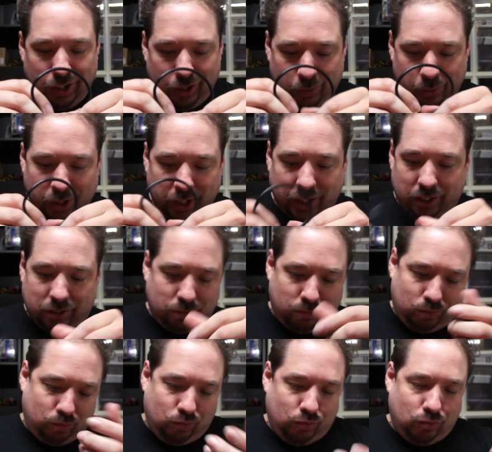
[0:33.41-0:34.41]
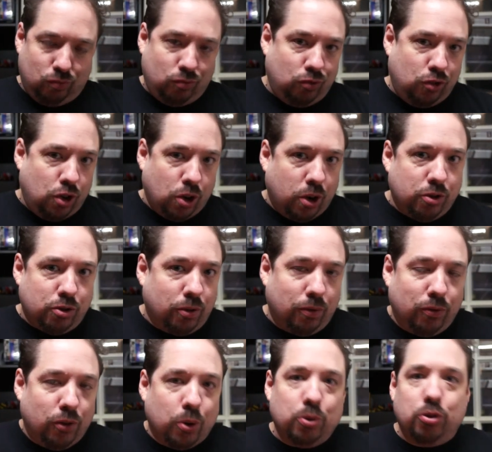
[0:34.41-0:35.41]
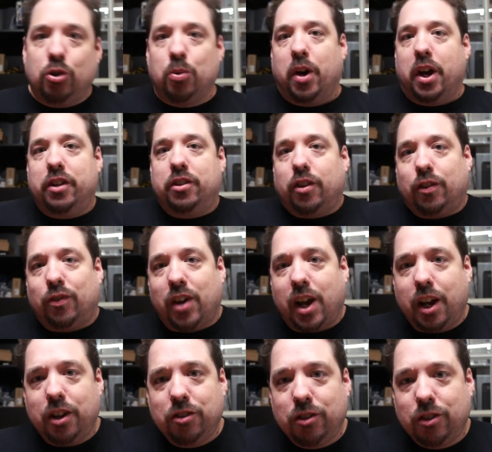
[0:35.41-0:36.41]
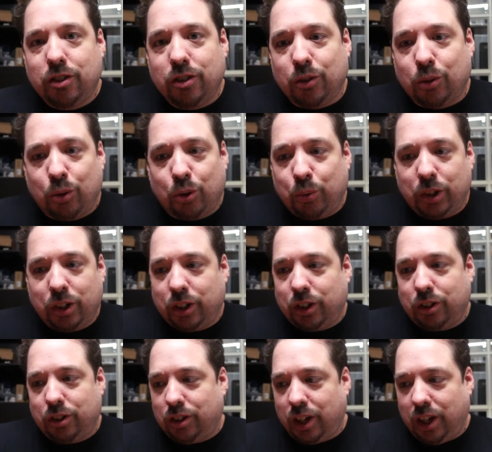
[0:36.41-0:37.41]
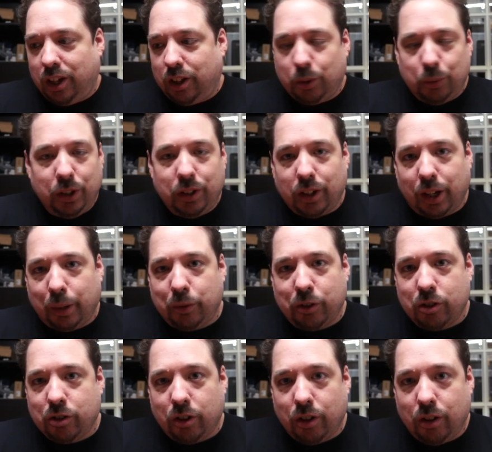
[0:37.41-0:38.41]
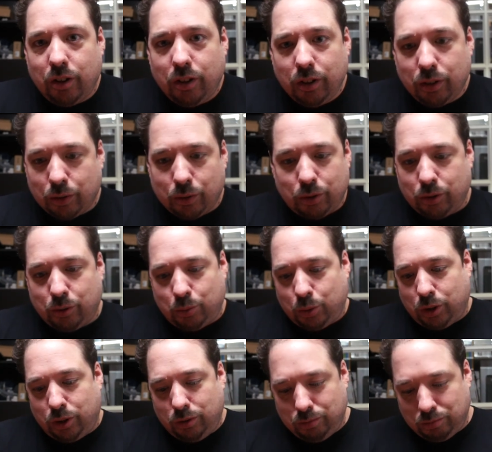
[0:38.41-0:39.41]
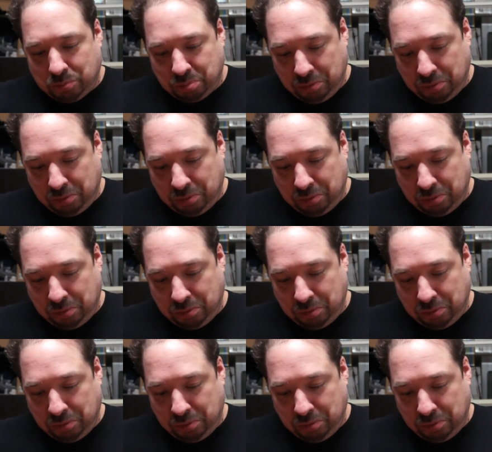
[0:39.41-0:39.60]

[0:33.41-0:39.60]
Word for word: Will it charge your phone twice as fast? Or will it take three times as long? Or, well,